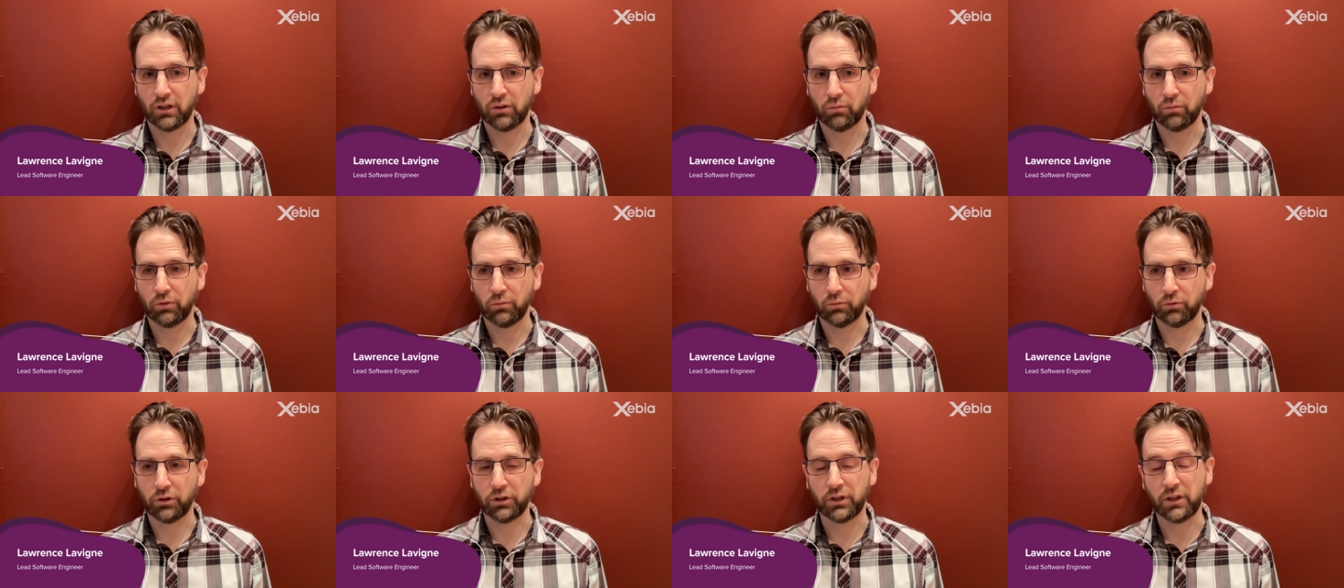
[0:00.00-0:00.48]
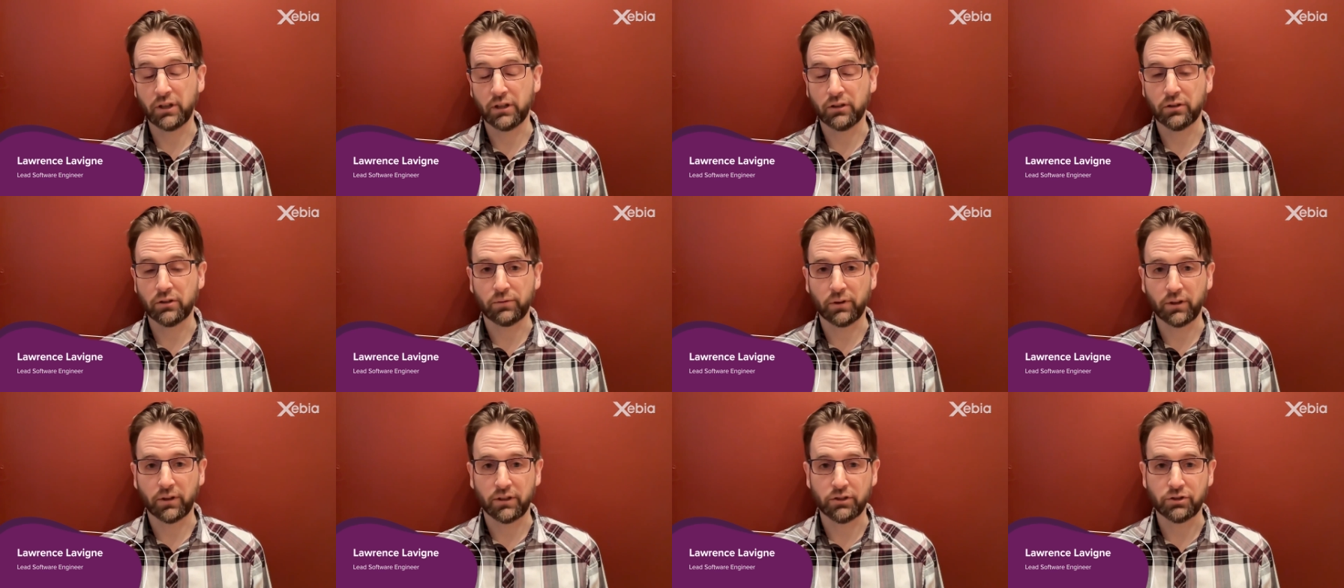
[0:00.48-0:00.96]
when working in
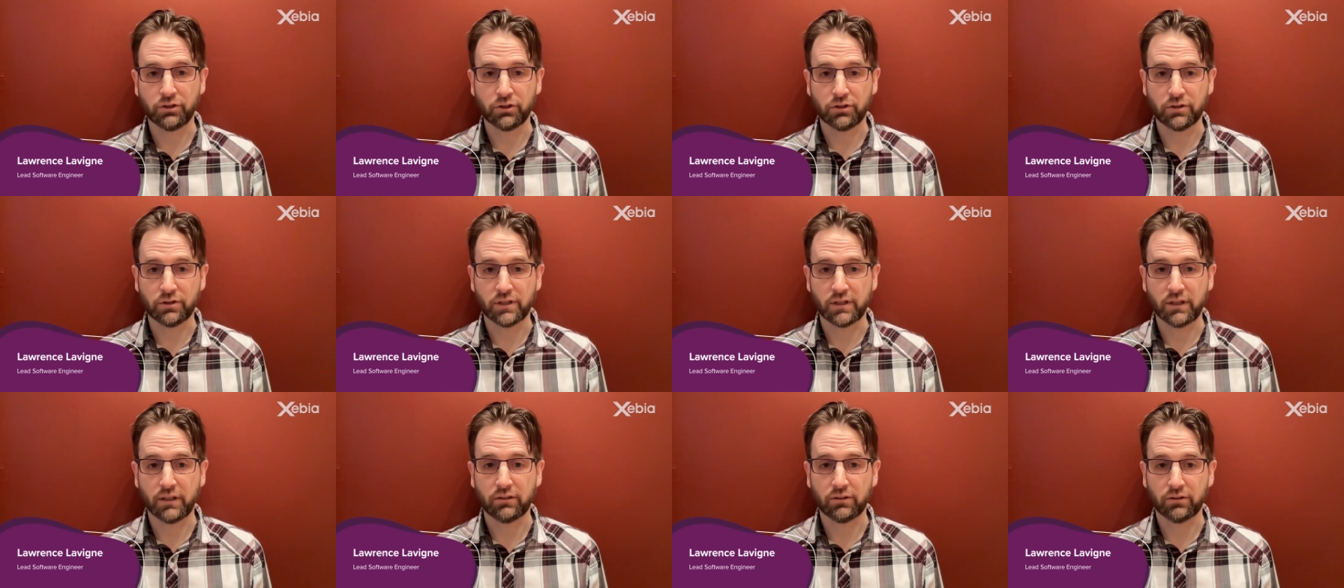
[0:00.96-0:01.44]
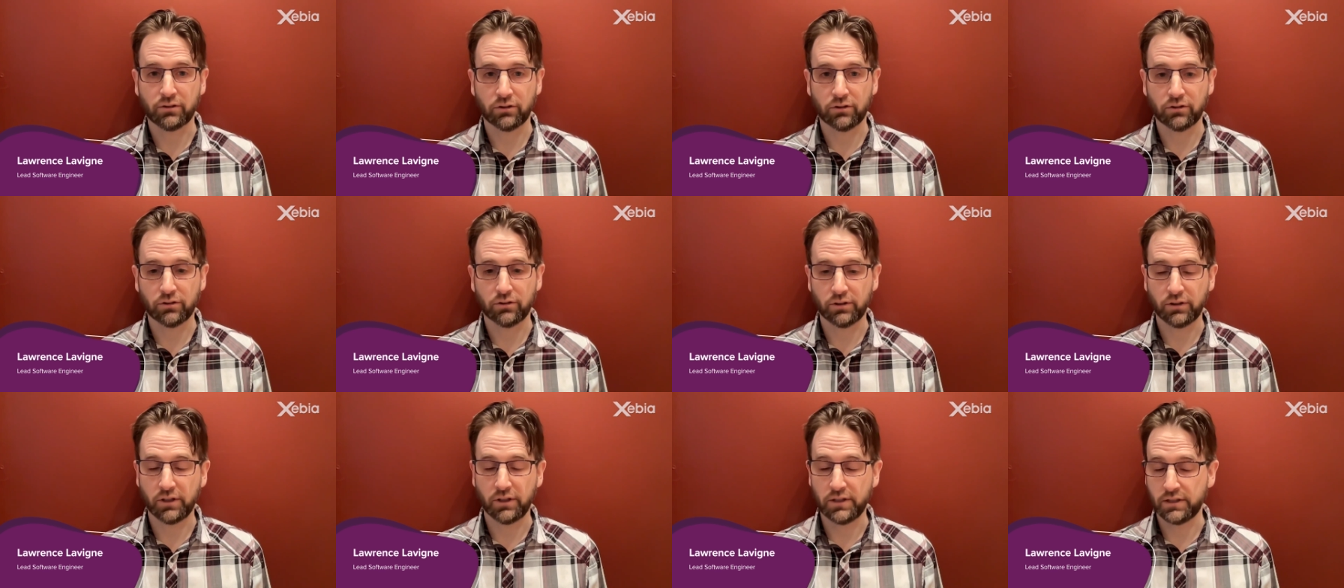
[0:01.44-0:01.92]
the financial
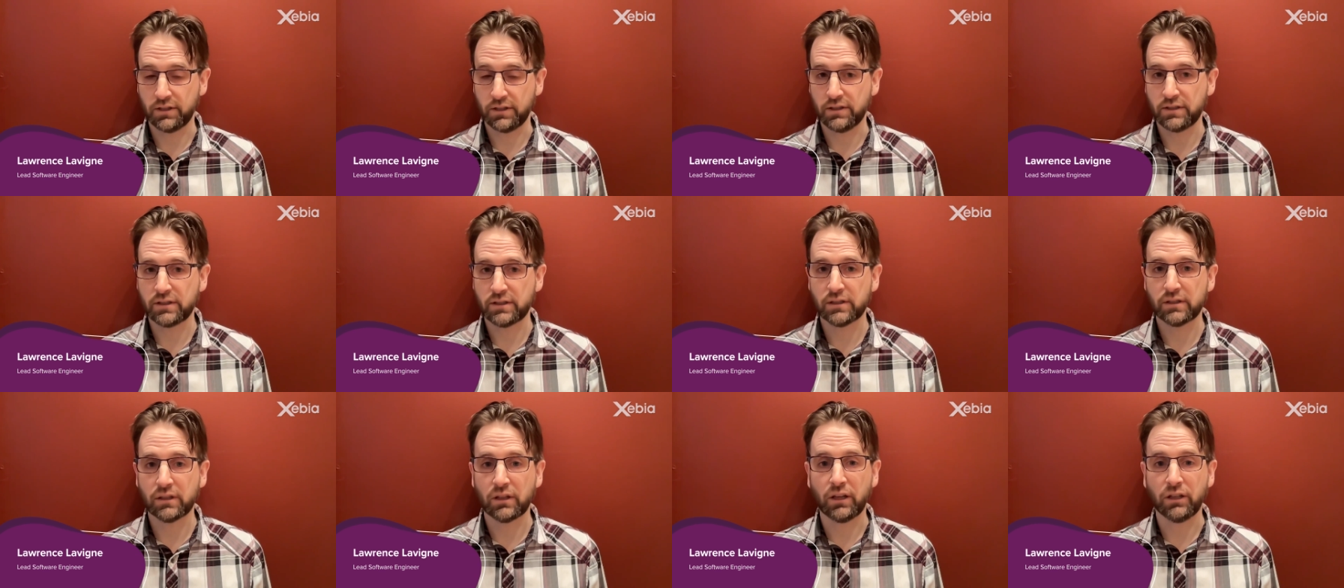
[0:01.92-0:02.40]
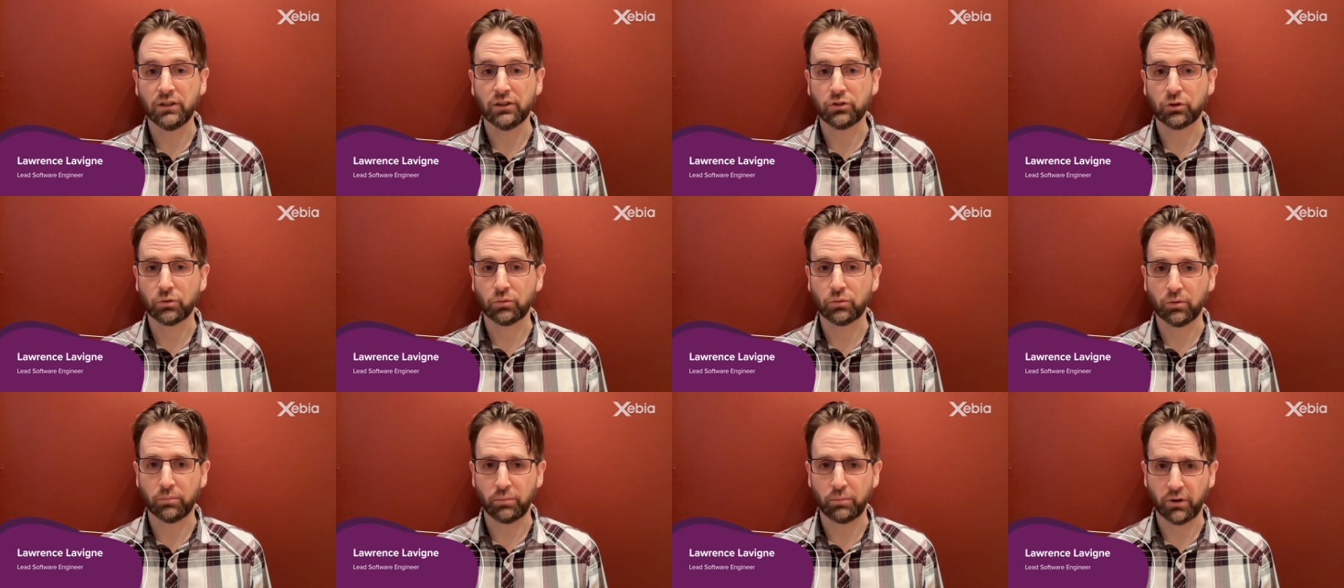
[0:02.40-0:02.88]
sector is its
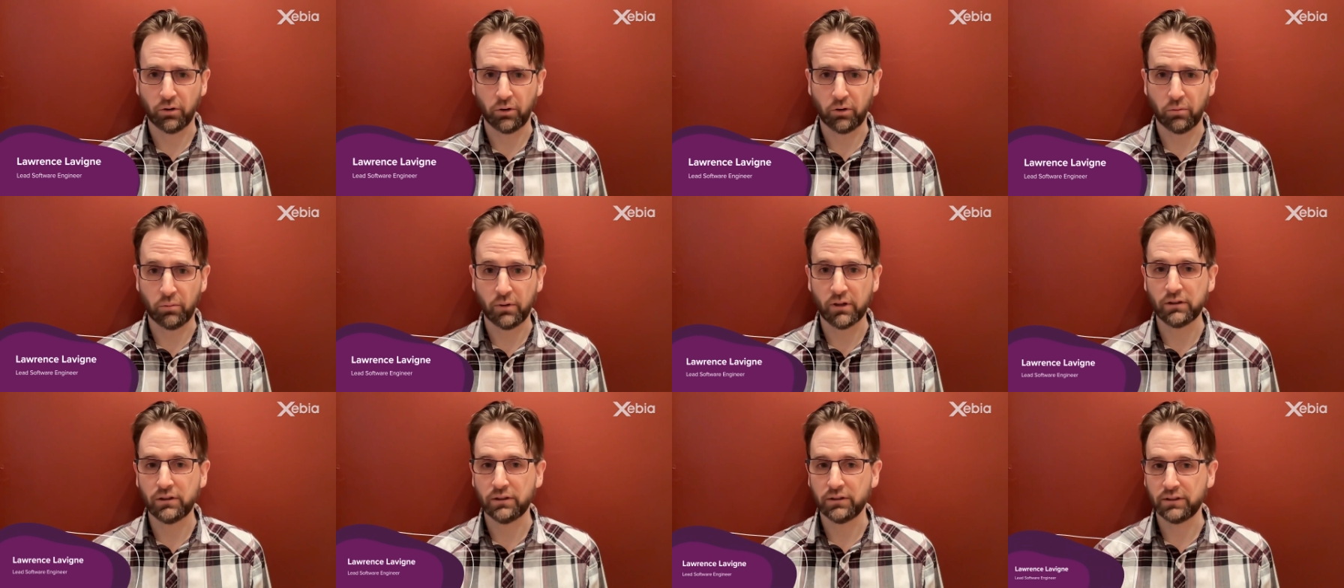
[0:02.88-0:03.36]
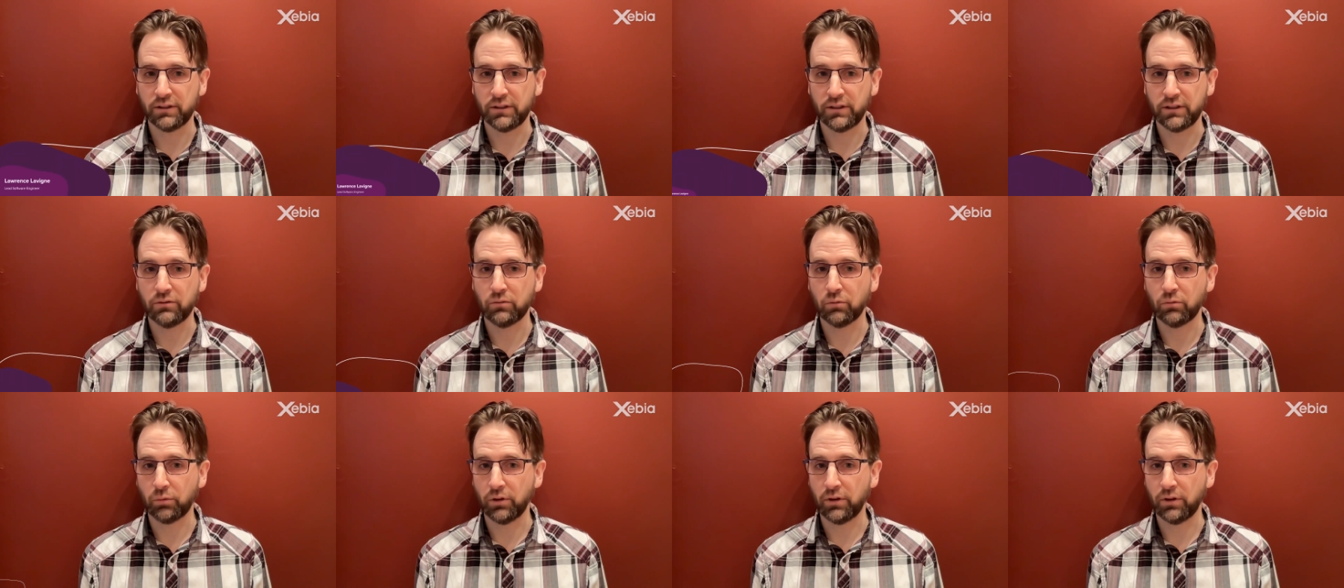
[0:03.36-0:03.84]

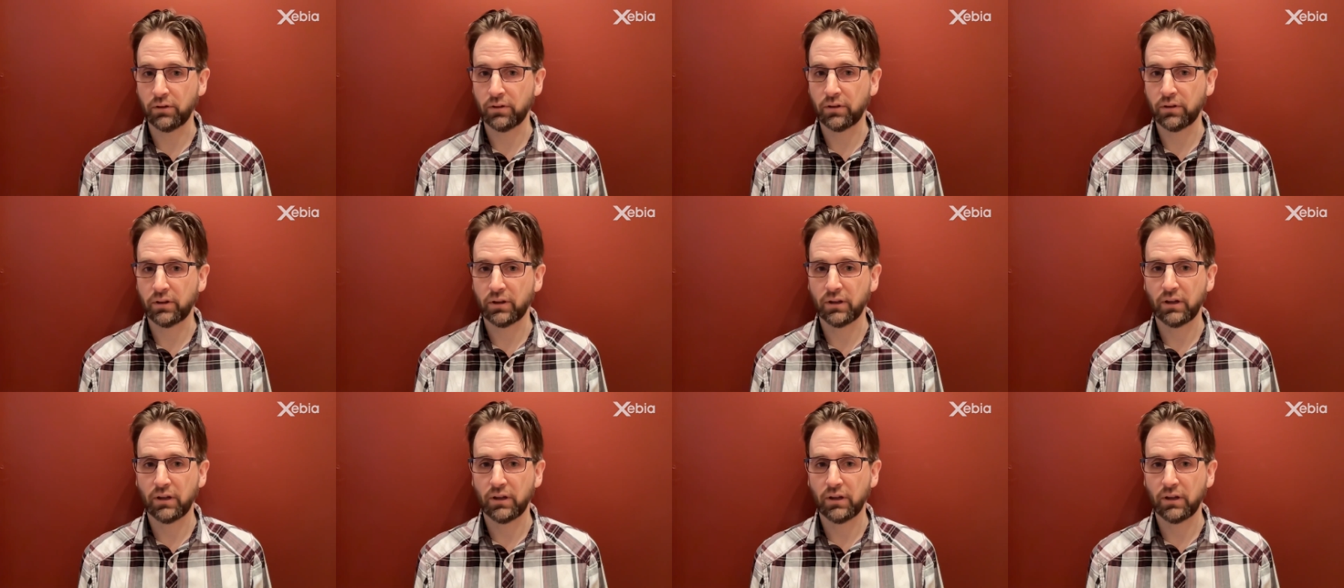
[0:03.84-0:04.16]
interoperability with